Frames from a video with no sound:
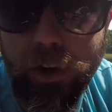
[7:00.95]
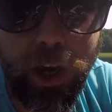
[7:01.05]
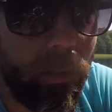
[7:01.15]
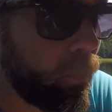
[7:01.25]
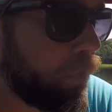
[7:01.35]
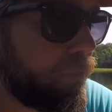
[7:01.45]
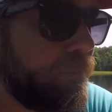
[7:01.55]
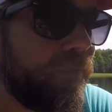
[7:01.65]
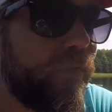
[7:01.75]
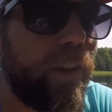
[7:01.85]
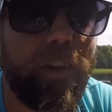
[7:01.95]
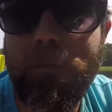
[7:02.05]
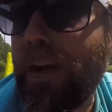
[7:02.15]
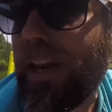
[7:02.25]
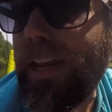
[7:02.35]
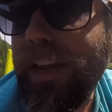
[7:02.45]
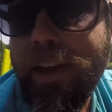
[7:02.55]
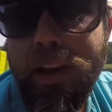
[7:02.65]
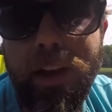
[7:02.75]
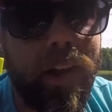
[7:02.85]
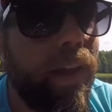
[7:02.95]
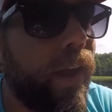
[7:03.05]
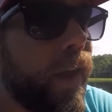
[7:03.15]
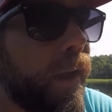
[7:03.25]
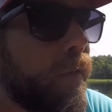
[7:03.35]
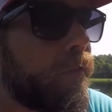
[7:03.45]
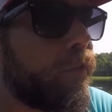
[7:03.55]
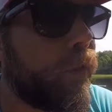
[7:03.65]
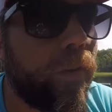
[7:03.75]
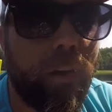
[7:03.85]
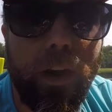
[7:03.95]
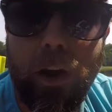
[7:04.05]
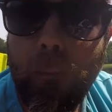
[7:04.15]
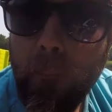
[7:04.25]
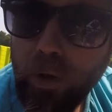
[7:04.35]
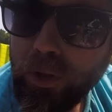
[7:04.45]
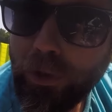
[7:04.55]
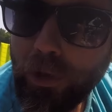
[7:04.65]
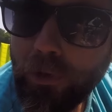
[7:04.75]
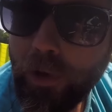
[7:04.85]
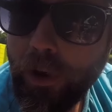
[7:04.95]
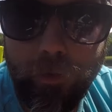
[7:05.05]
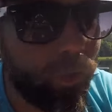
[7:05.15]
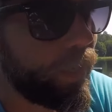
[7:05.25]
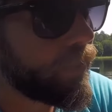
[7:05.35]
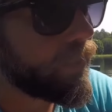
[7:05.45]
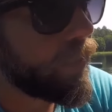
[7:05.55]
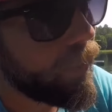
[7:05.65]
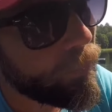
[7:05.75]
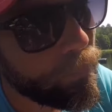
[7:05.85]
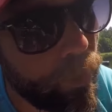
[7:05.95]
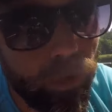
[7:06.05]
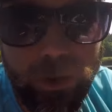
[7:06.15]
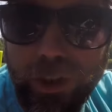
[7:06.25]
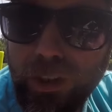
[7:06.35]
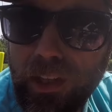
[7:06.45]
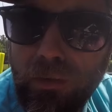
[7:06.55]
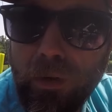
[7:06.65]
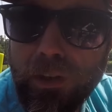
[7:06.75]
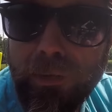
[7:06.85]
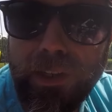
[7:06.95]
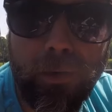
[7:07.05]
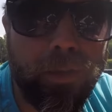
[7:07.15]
up with very many for a multitude of reasons. I think partially was because I was